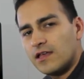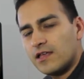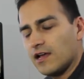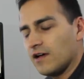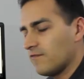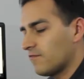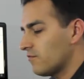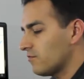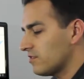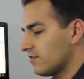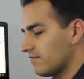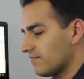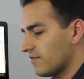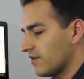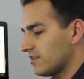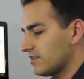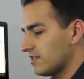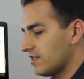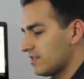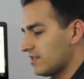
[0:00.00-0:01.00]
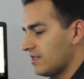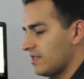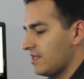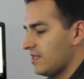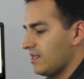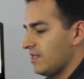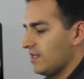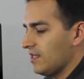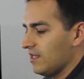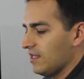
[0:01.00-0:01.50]
Got fully funded.
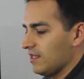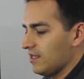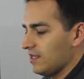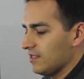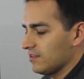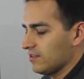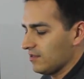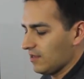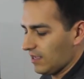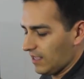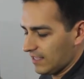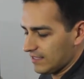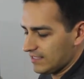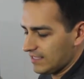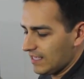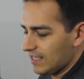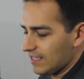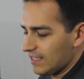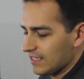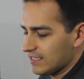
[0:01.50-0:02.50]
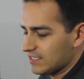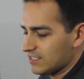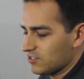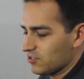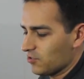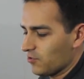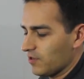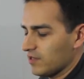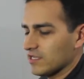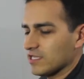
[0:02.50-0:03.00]
The idea is
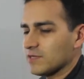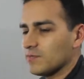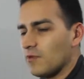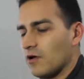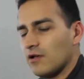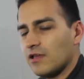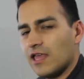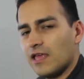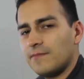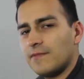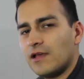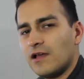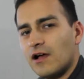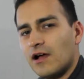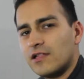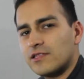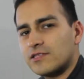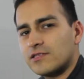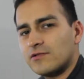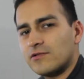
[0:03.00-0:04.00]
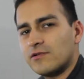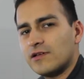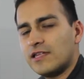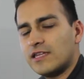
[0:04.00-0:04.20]
to create a small gaming console,